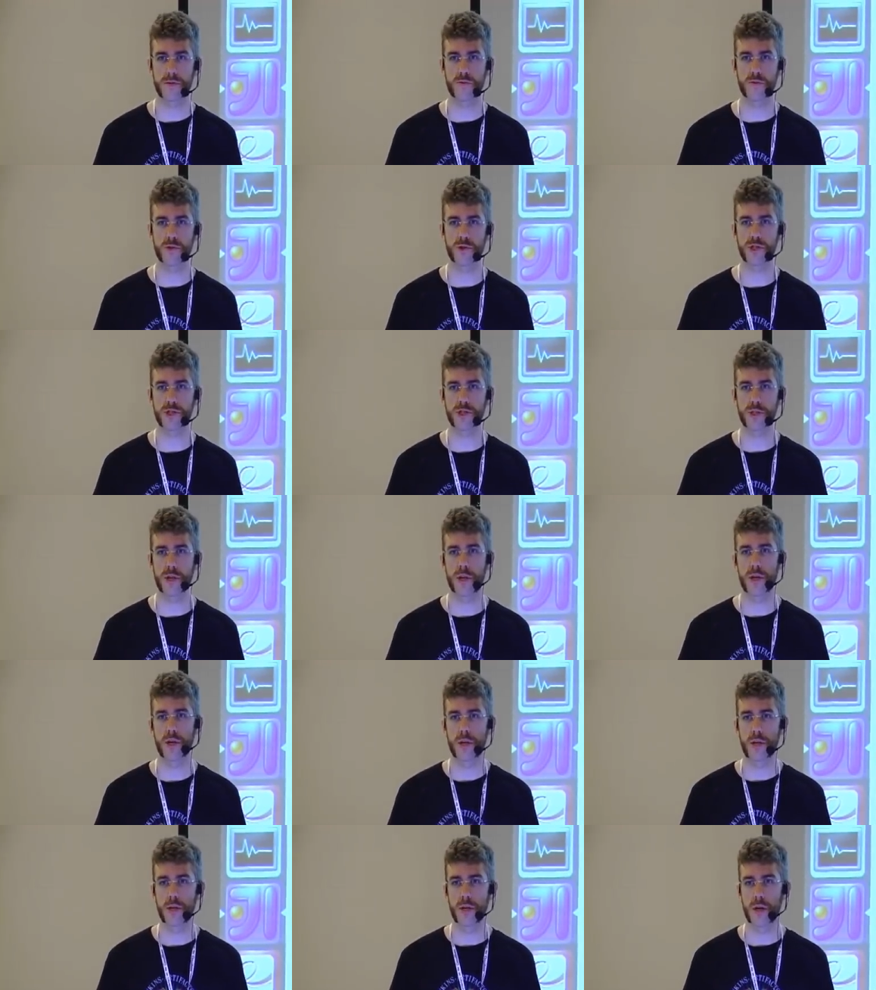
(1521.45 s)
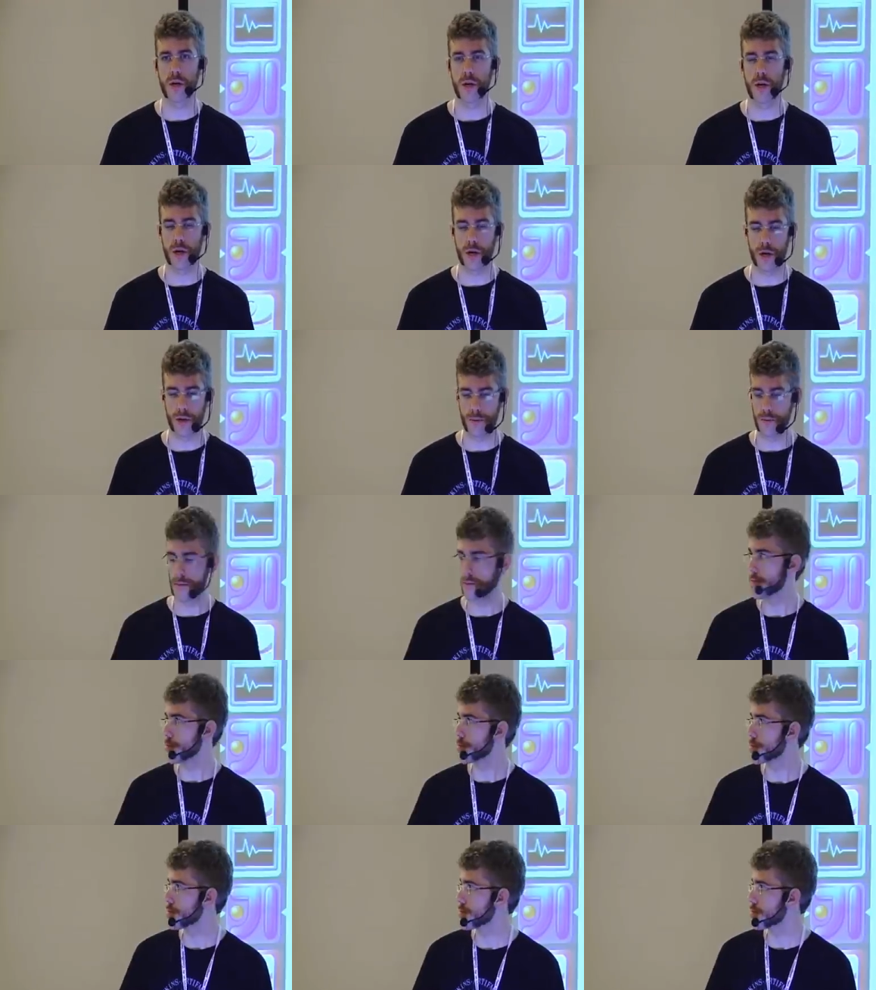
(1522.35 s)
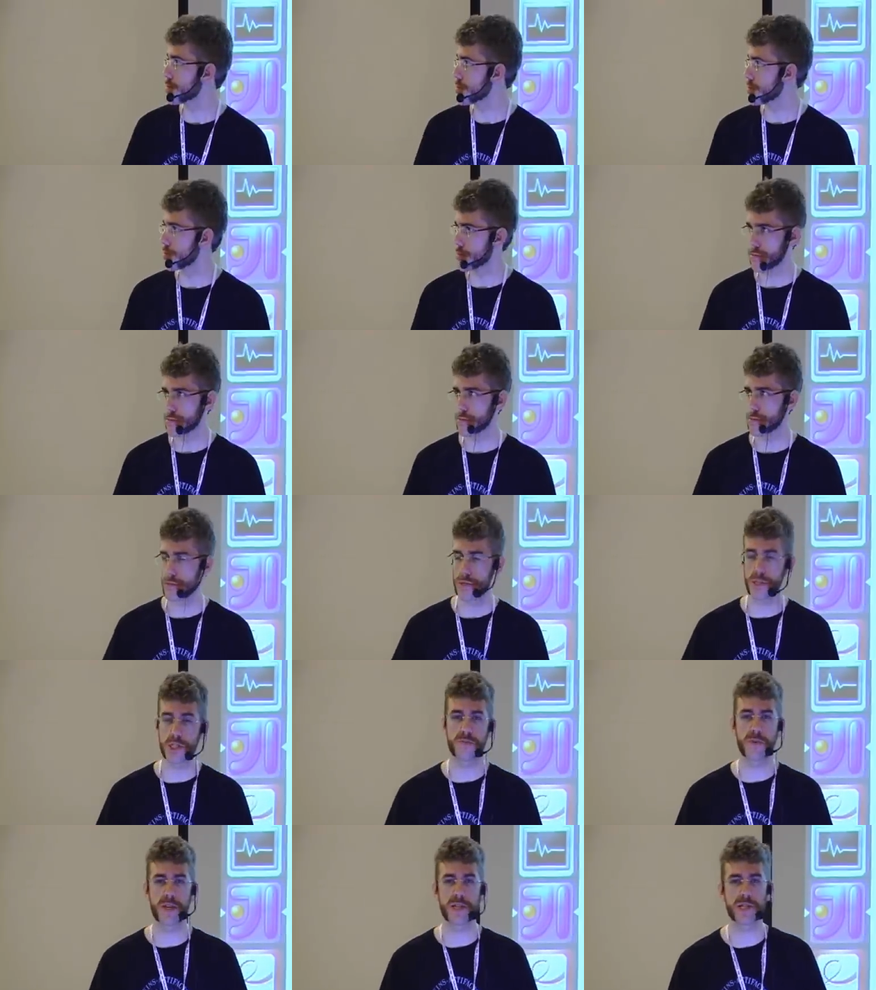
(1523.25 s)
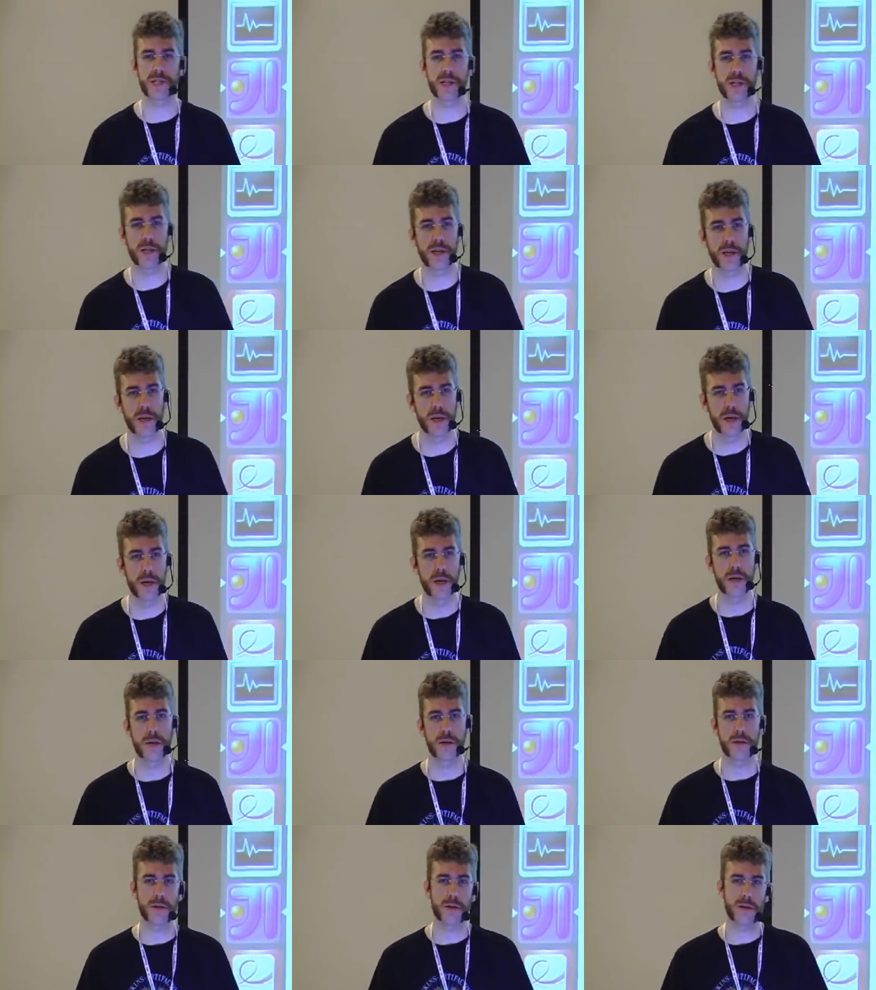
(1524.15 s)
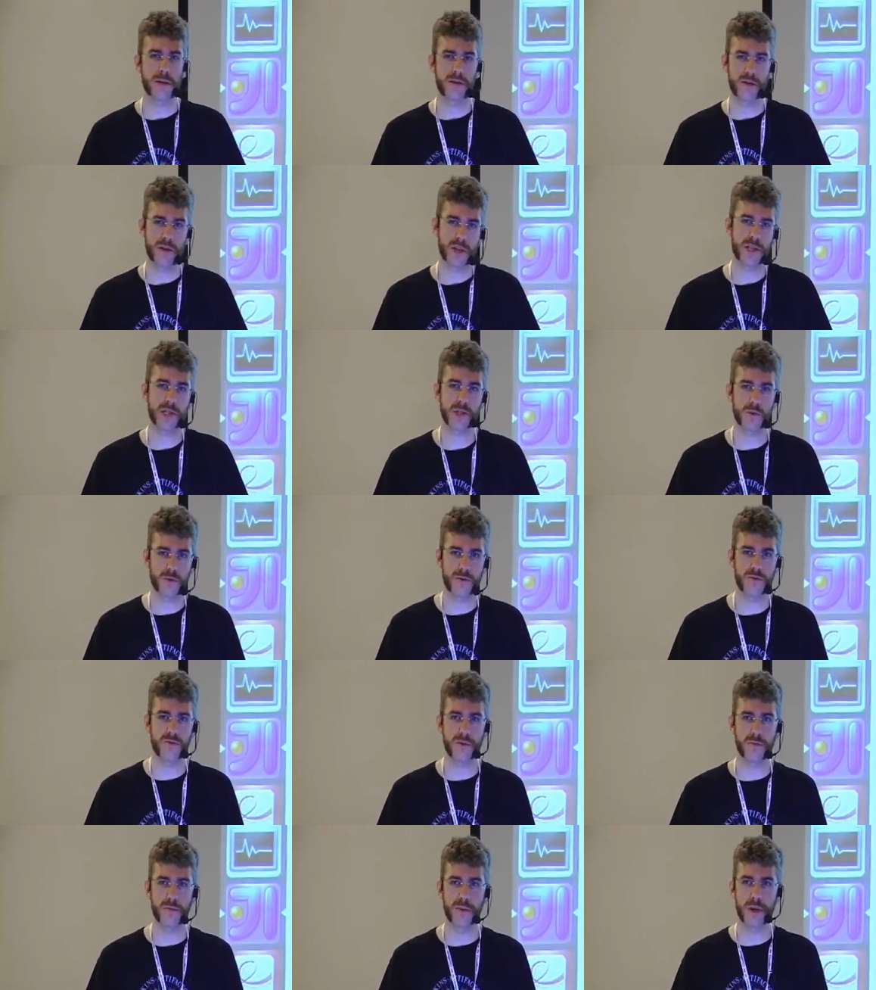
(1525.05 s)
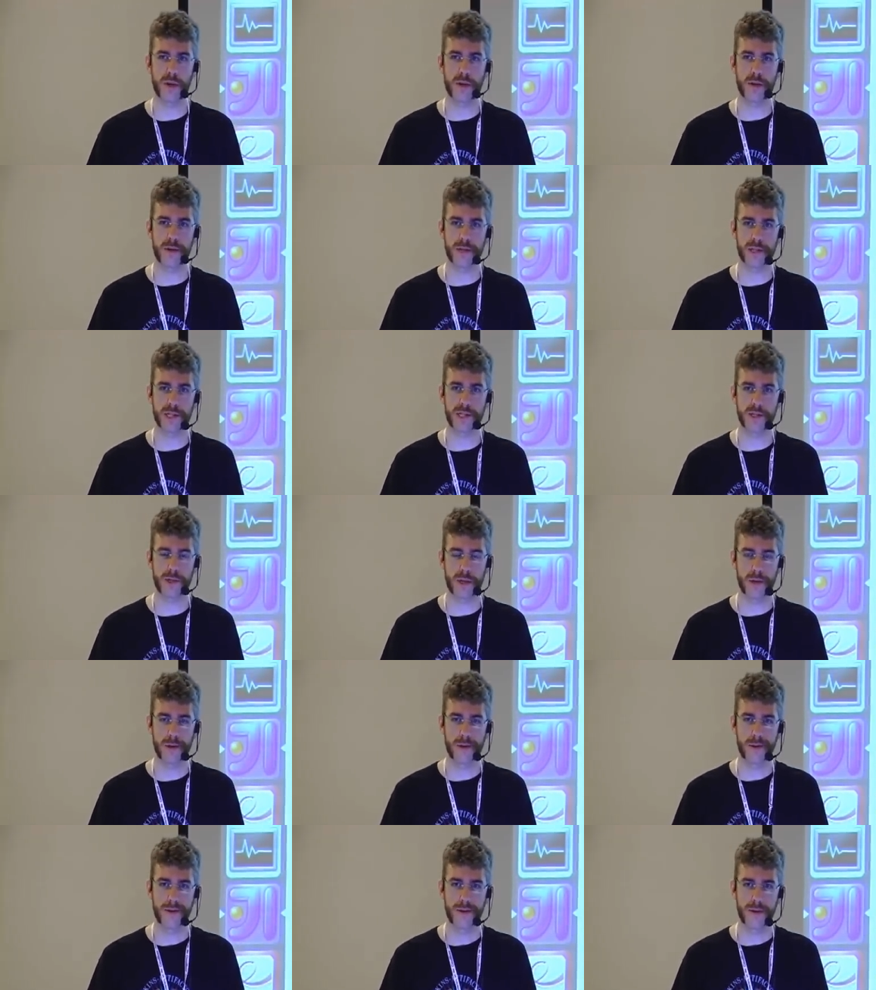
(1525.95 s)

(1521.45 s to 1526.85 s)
which is basically, that's sort of the build listener.